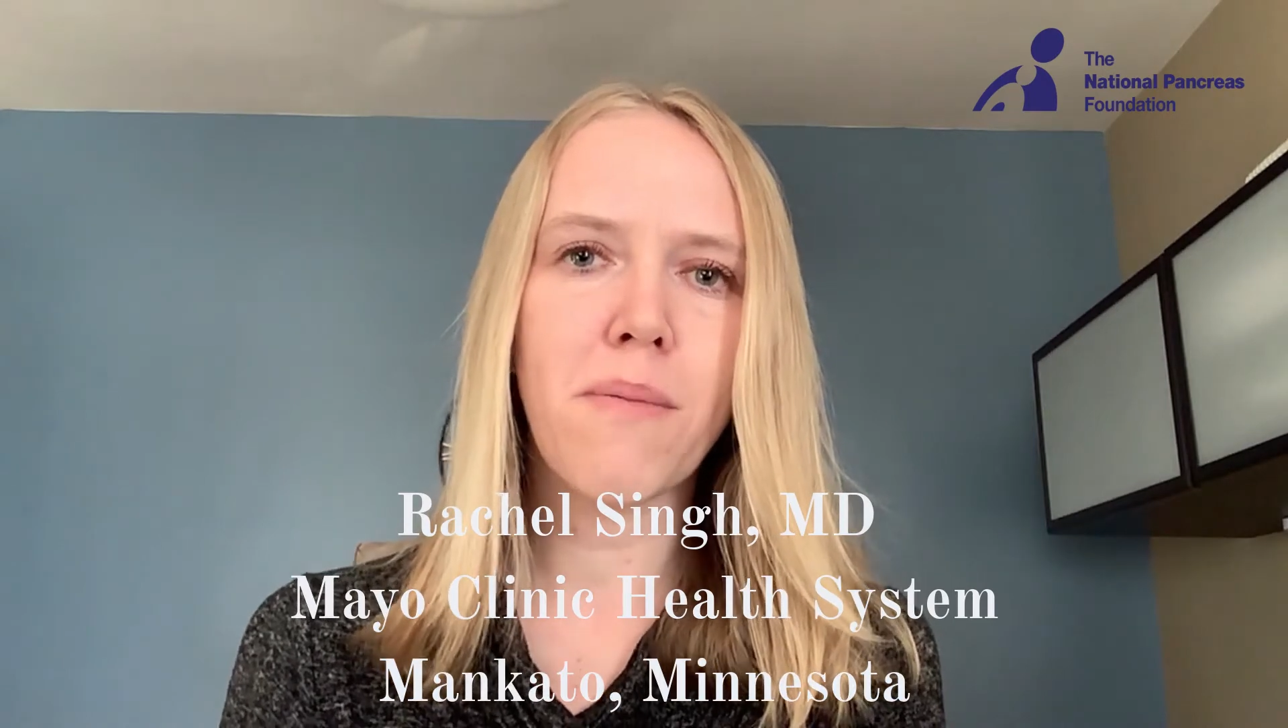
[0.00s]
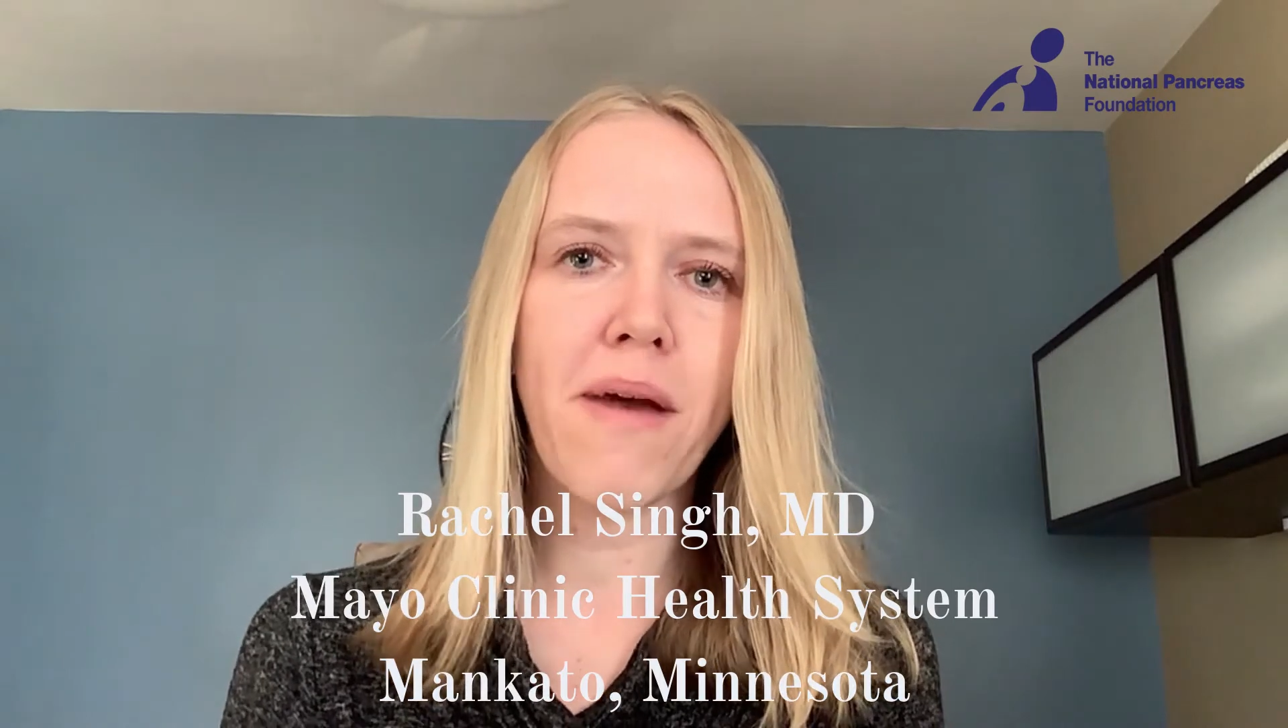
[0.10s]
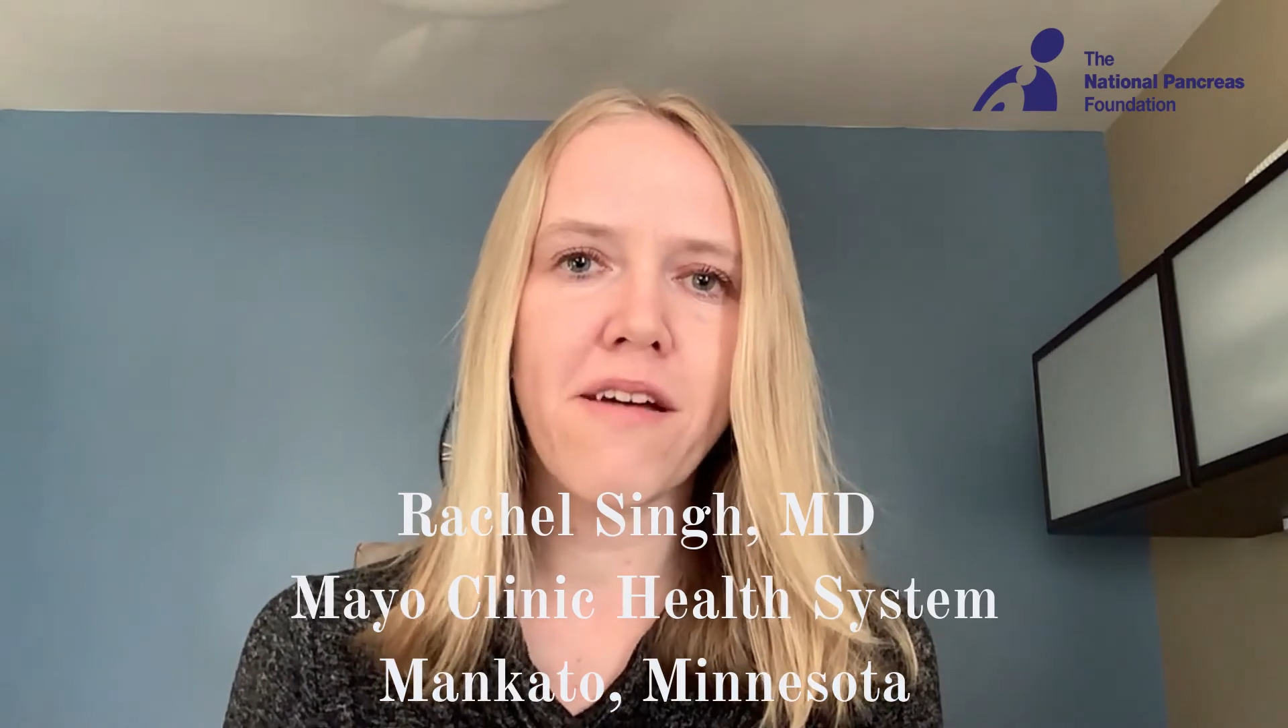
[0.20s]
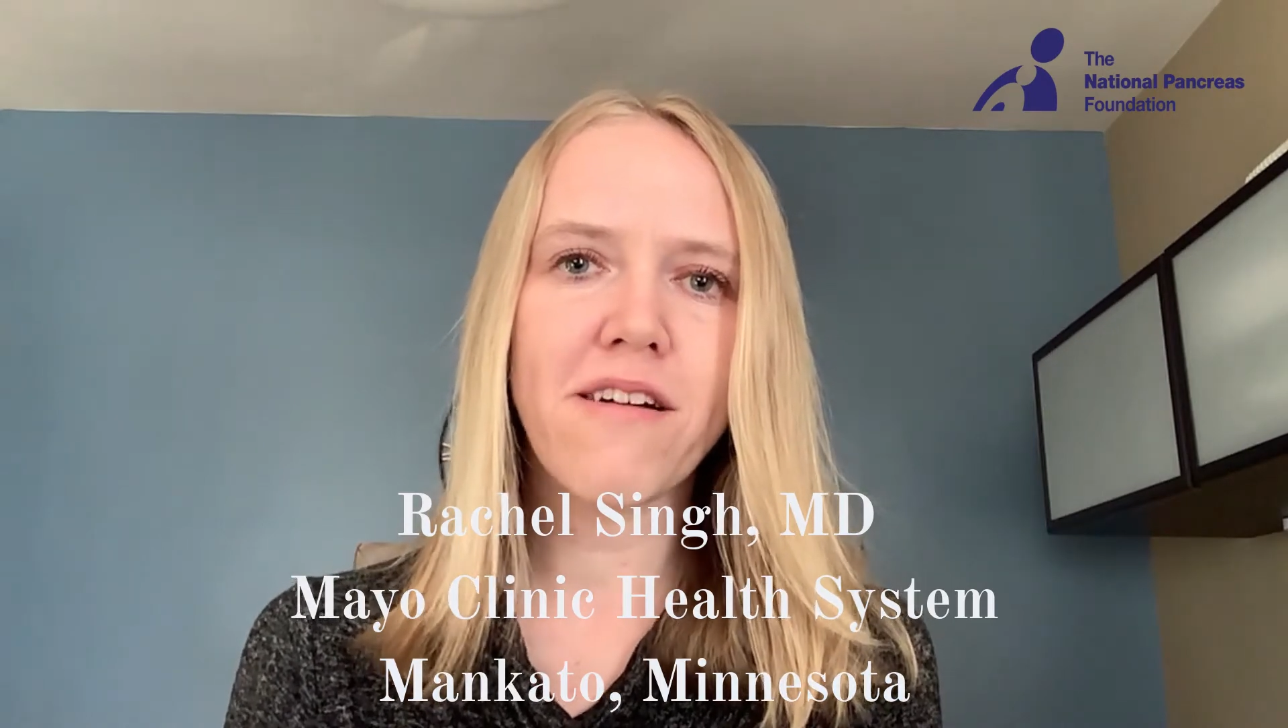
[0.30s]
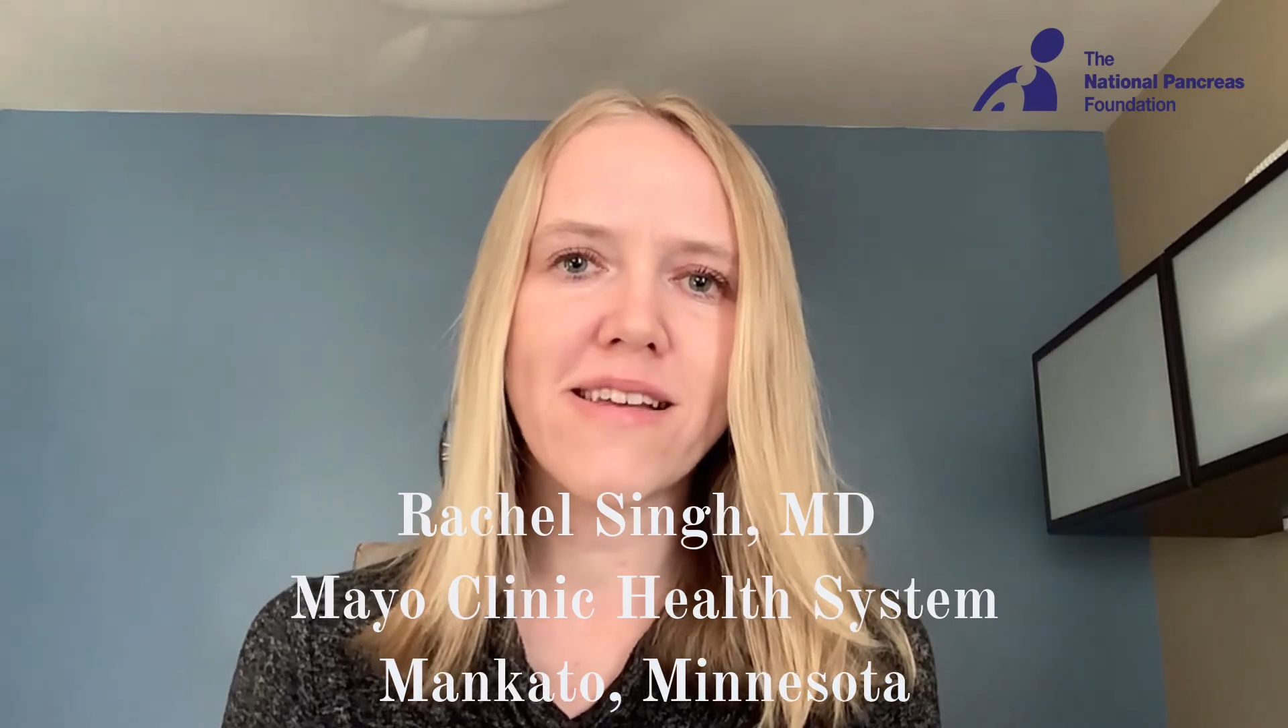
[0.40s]

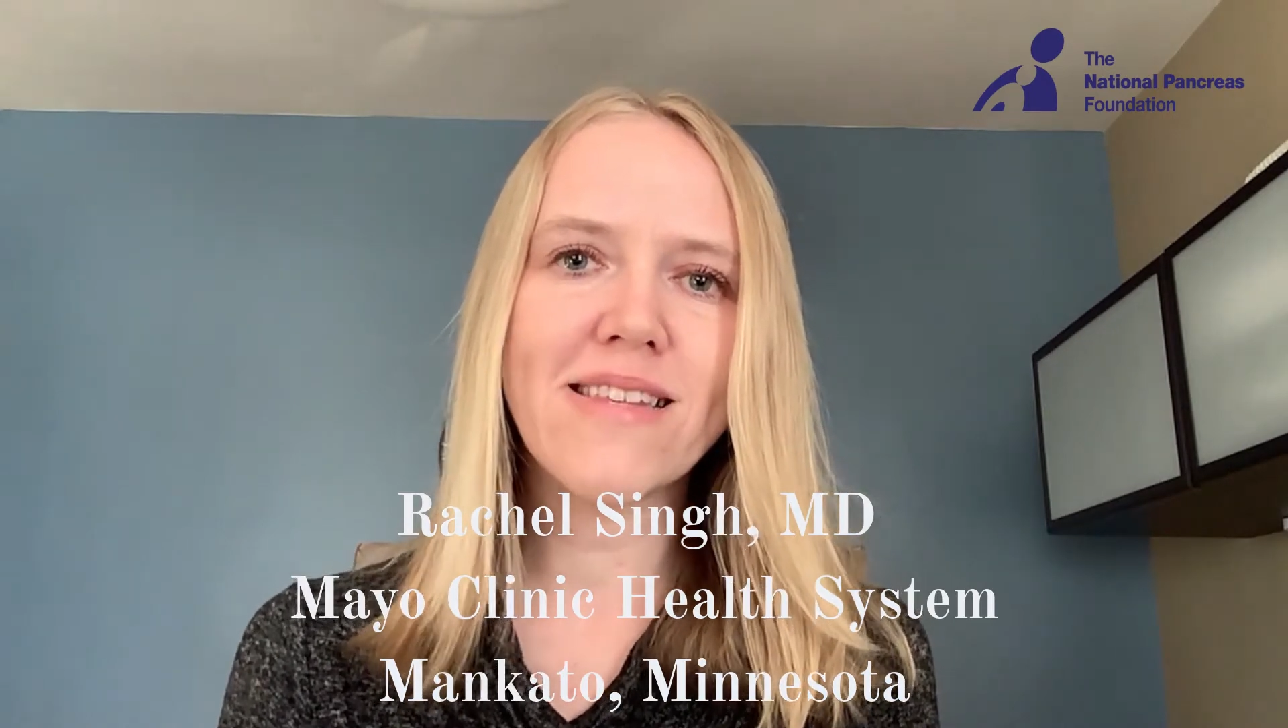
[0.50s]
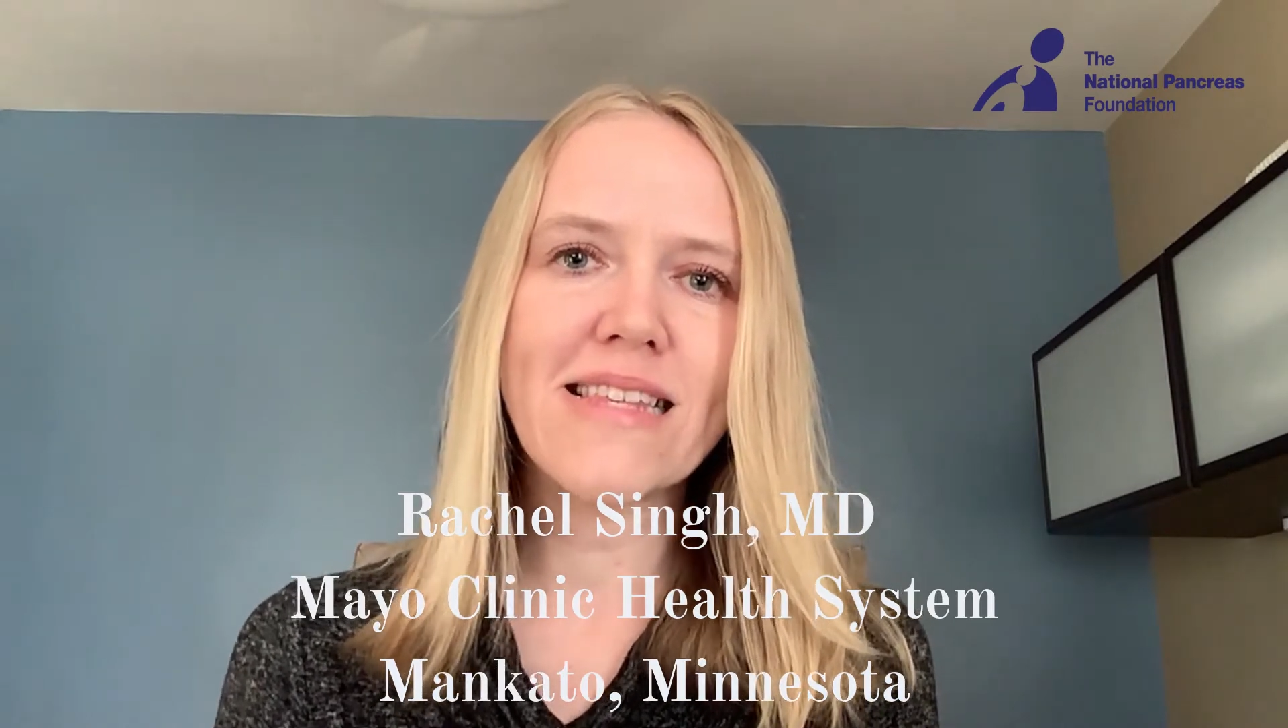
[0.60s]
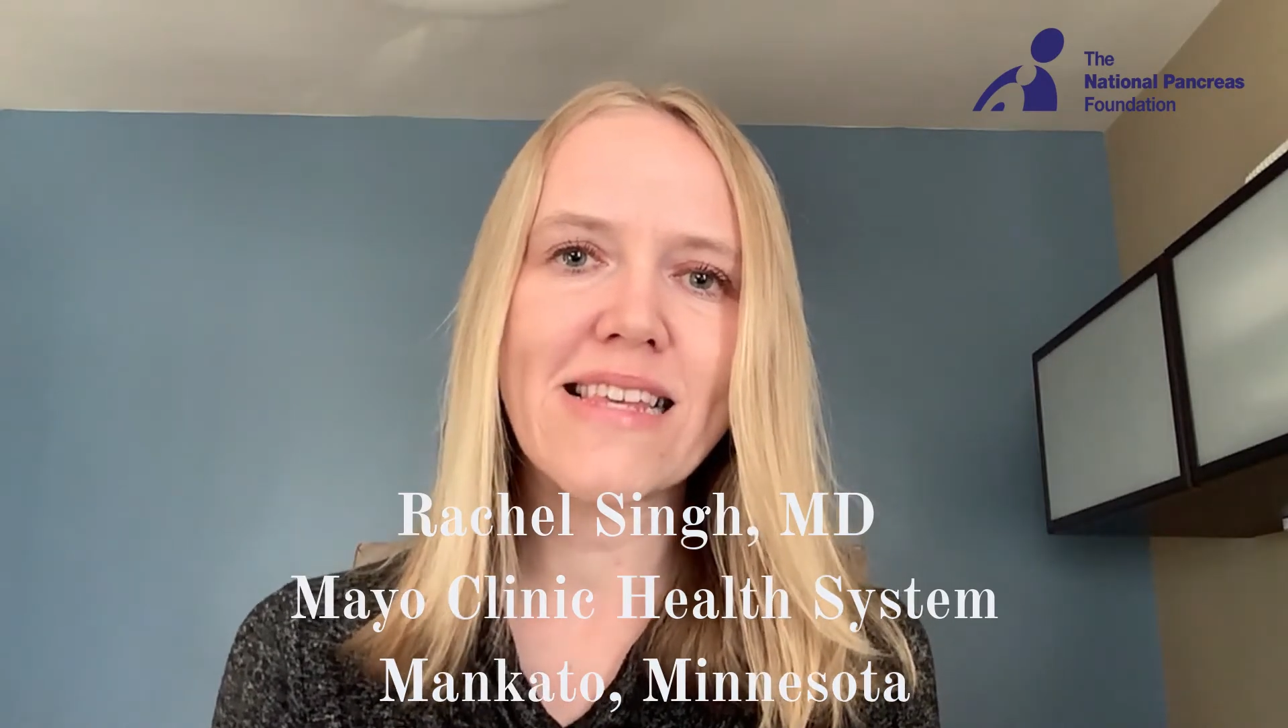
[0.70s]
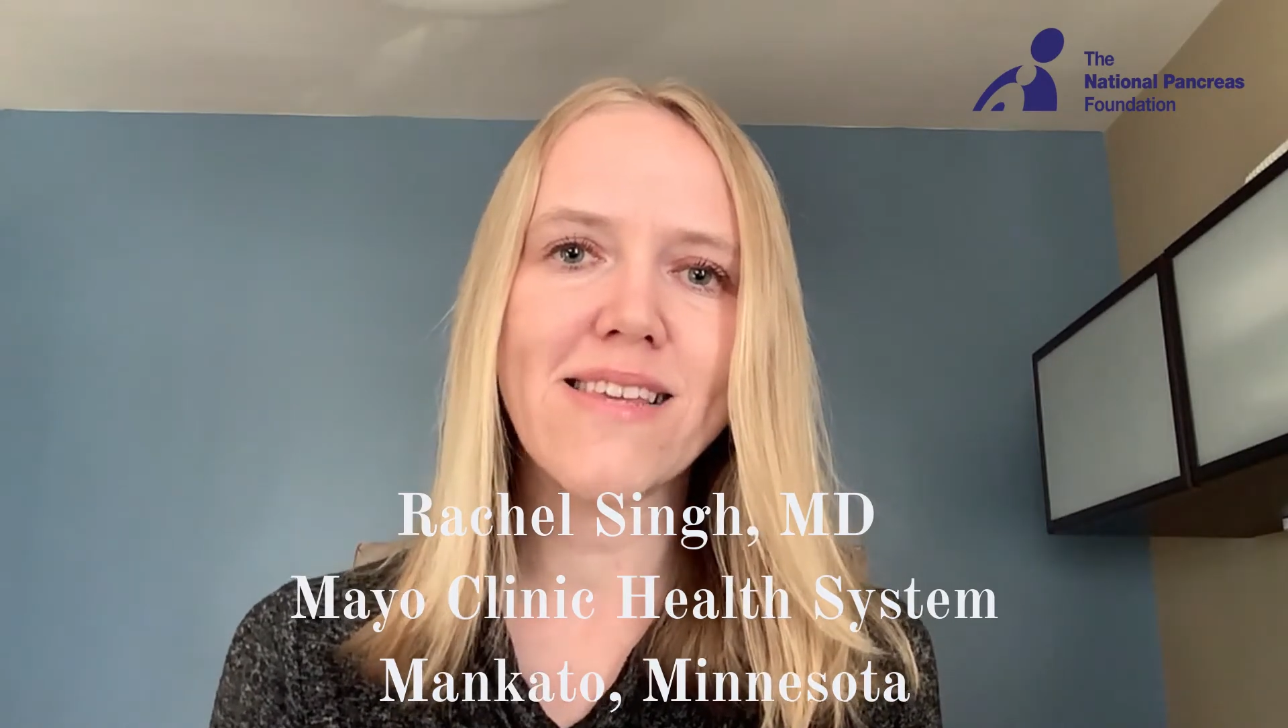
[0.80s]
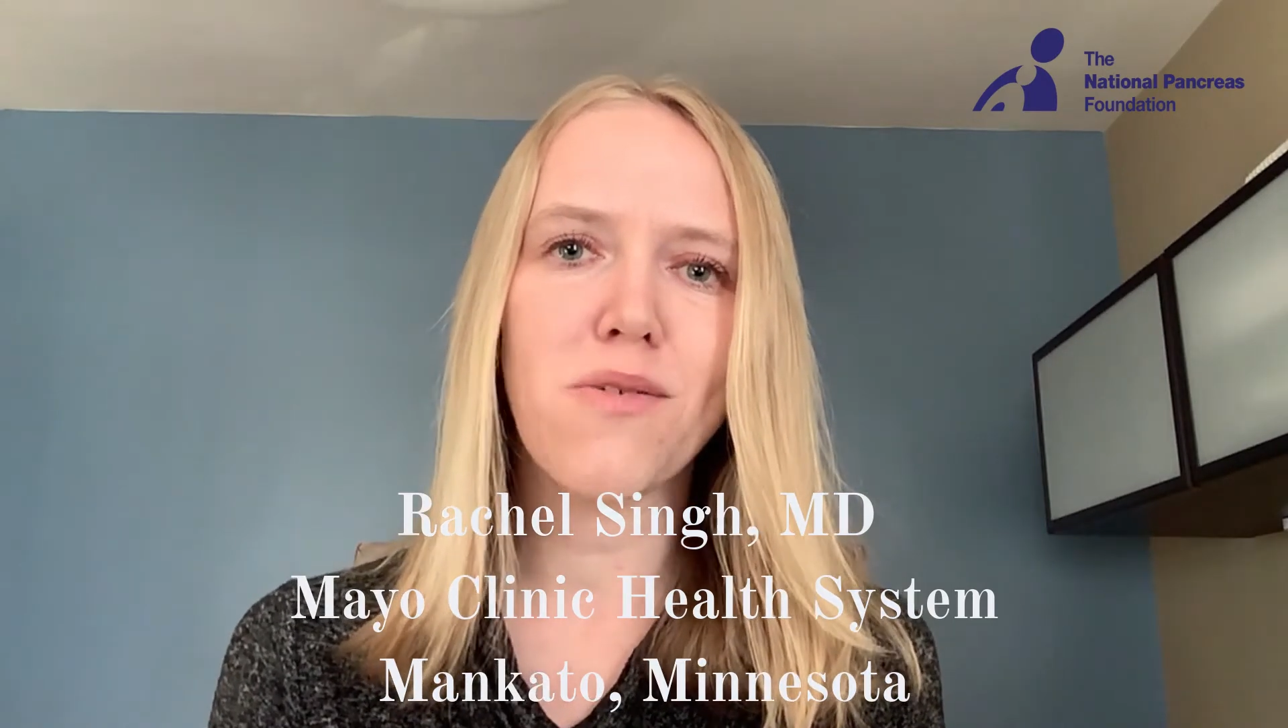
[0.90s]
Pancreas Disease